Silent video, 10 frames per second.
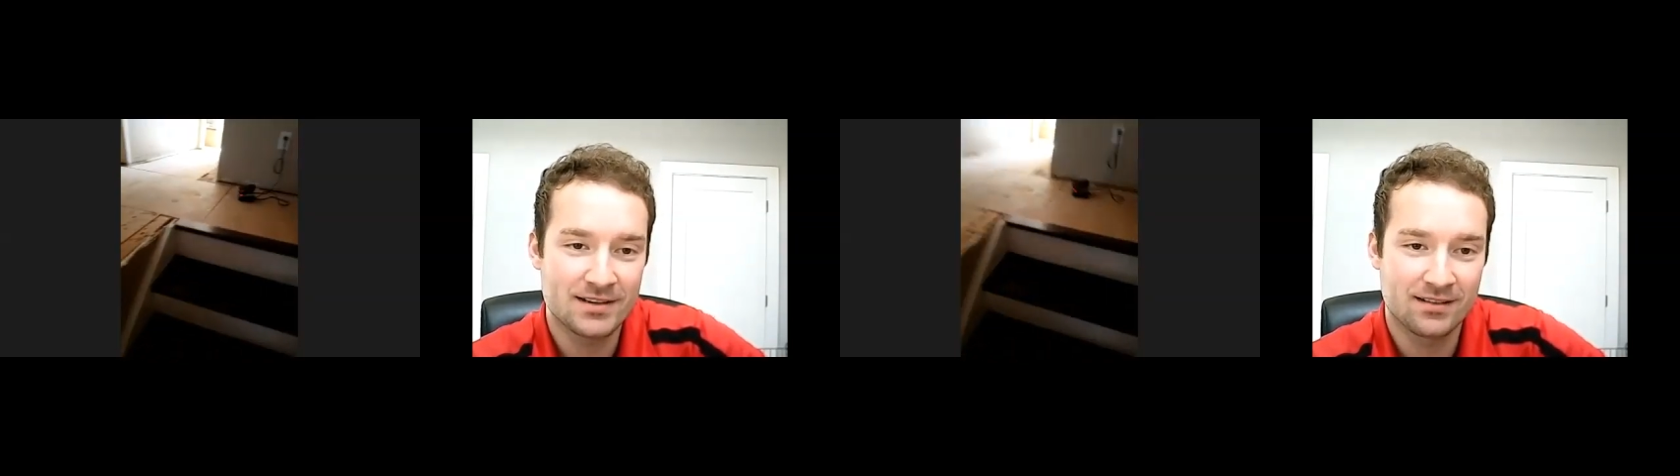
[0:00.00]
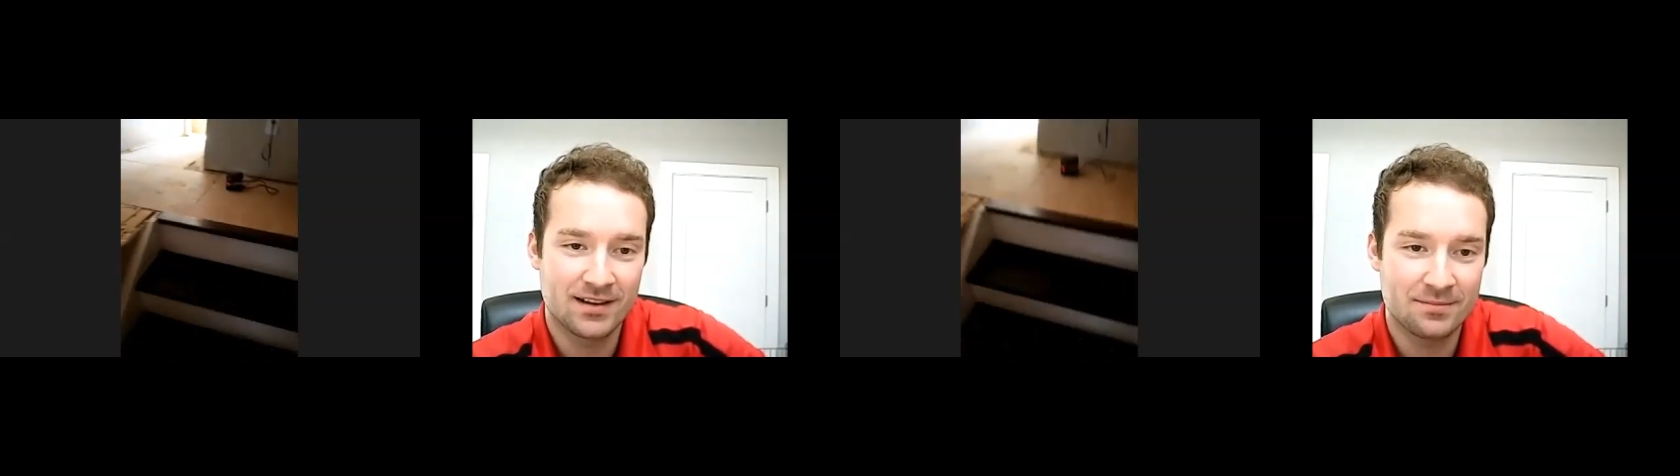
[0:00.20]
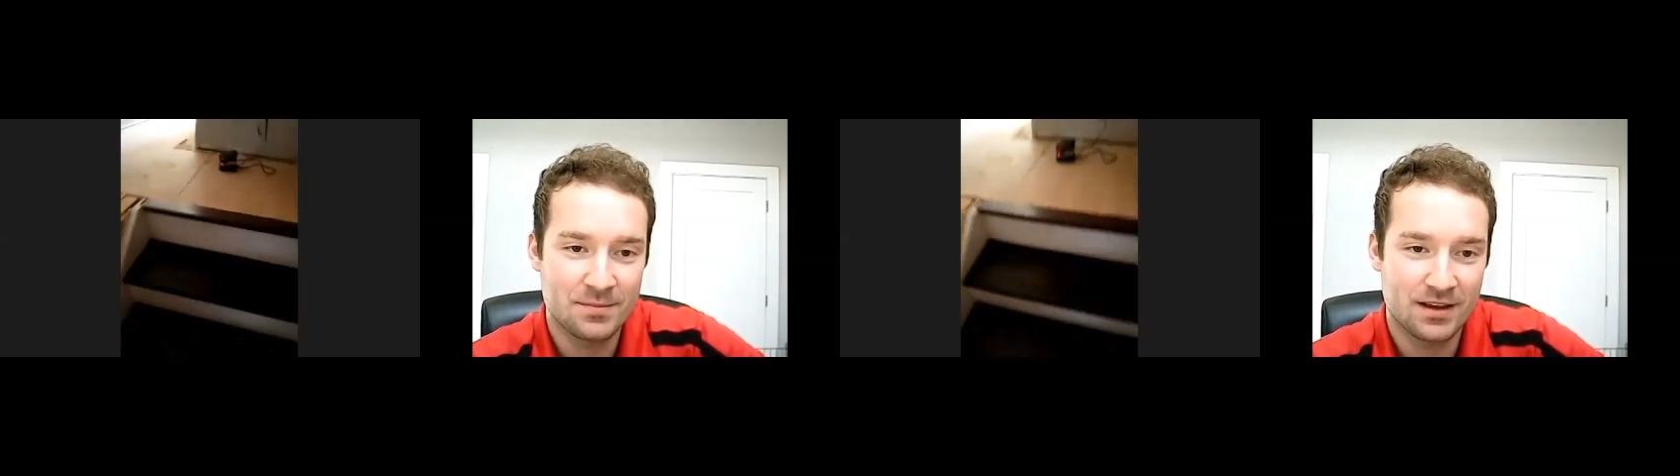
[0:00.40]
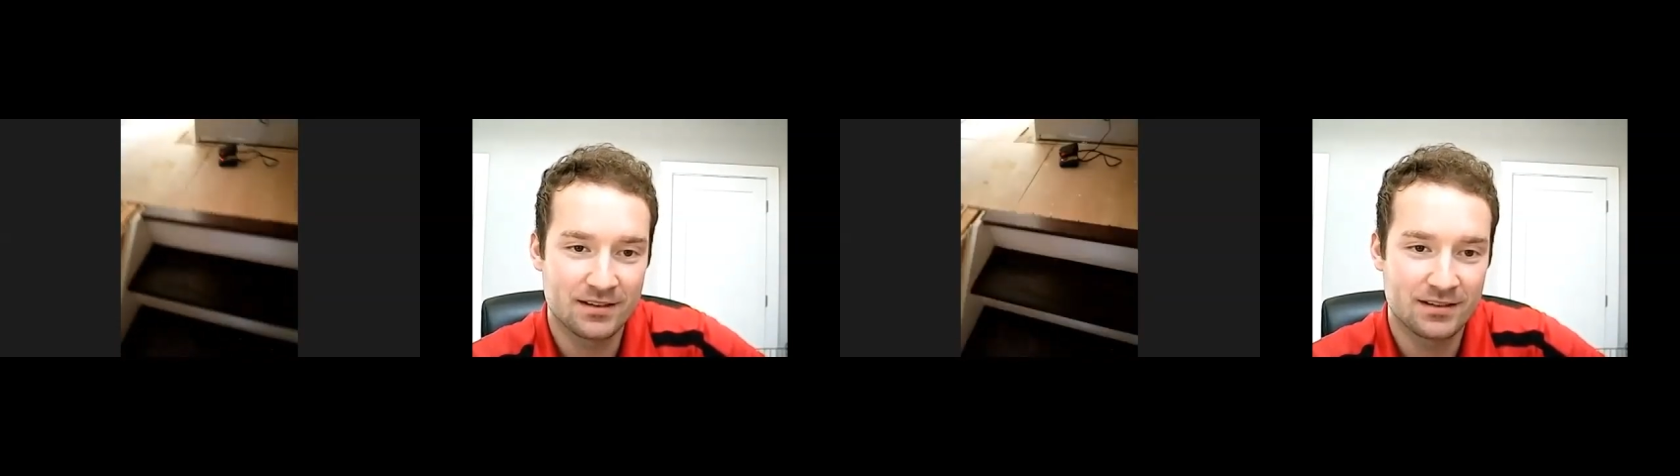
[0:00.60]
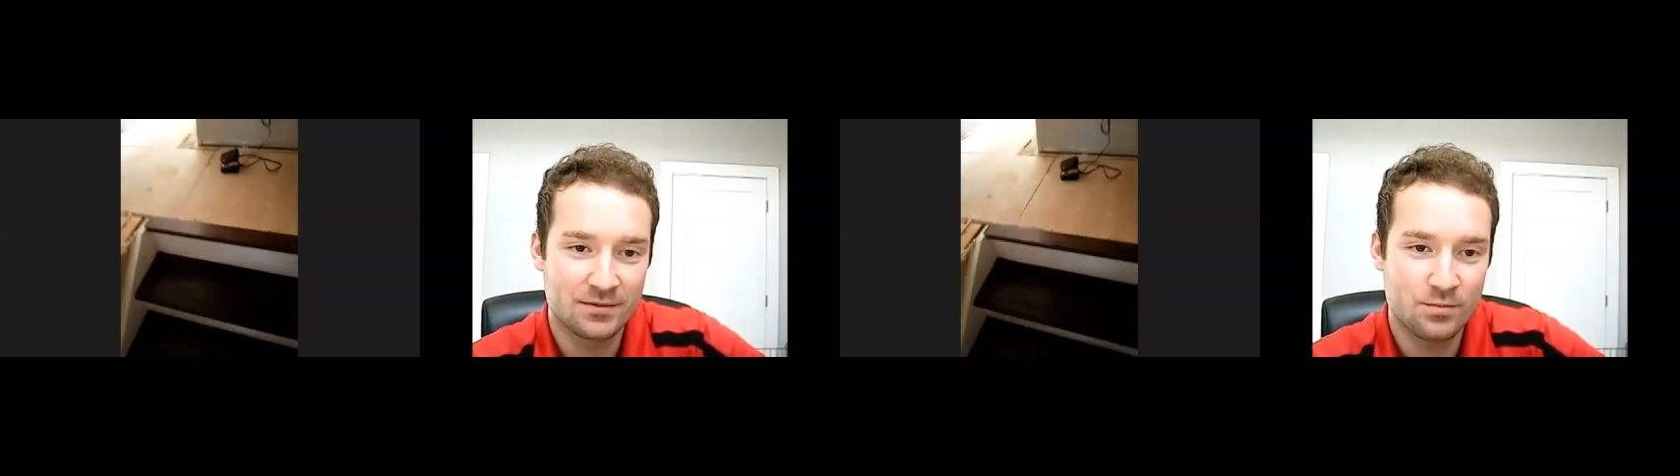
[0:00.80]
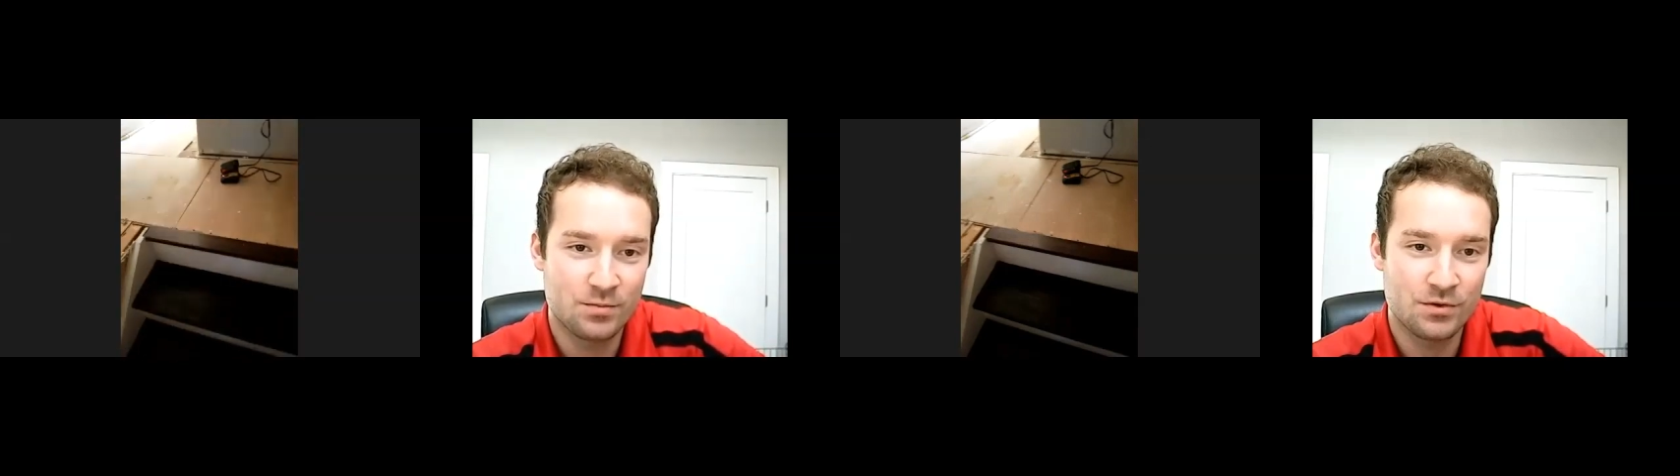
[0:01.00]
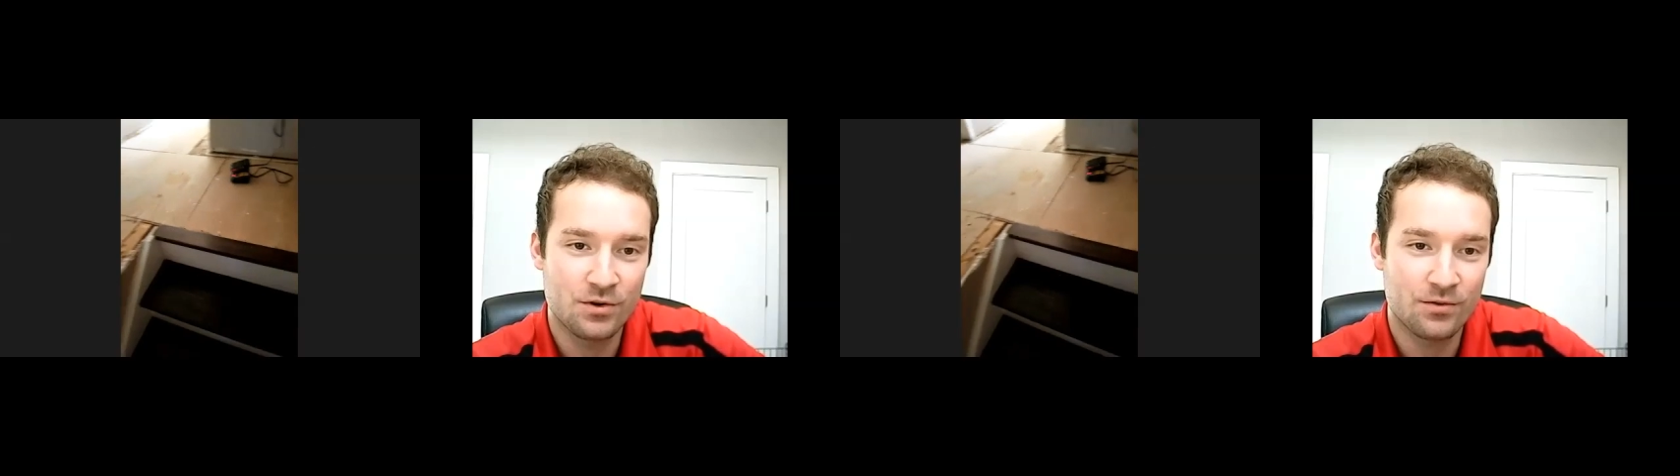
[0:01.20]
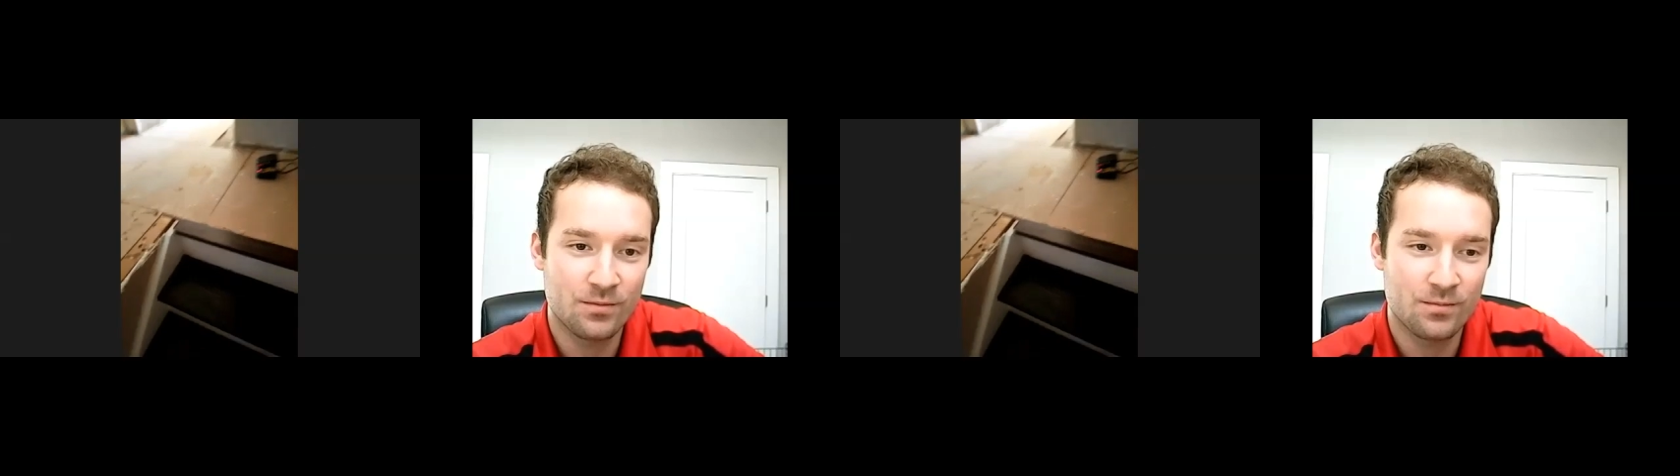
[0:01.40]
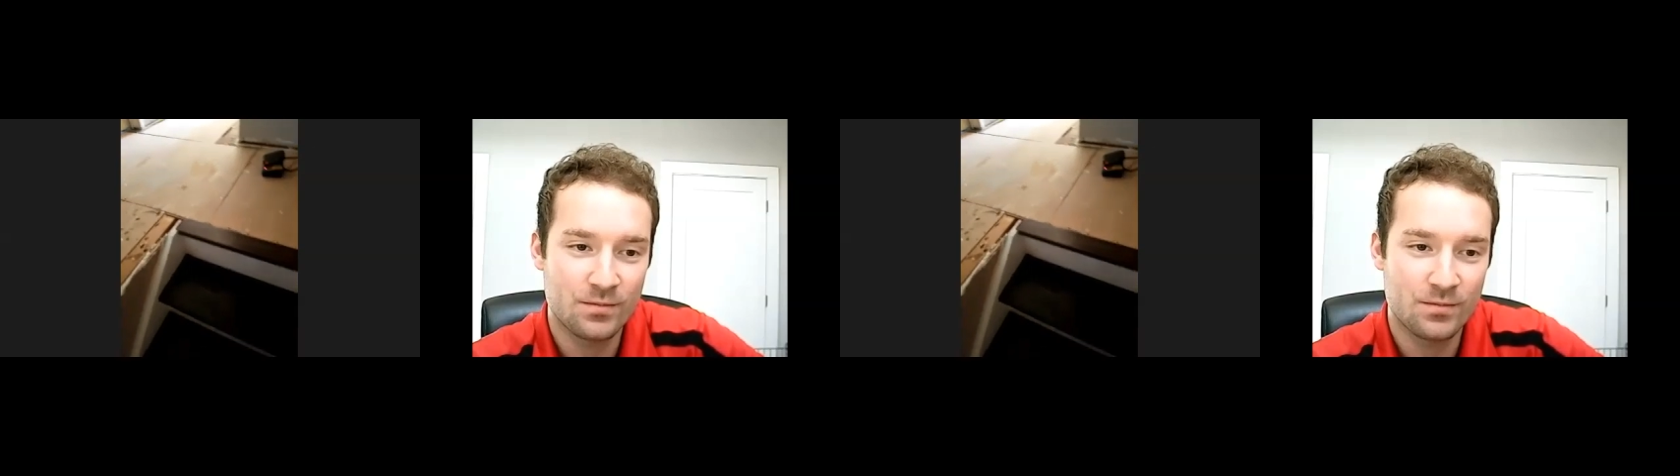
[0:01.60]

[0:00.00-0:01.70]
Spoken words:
you a lot, because you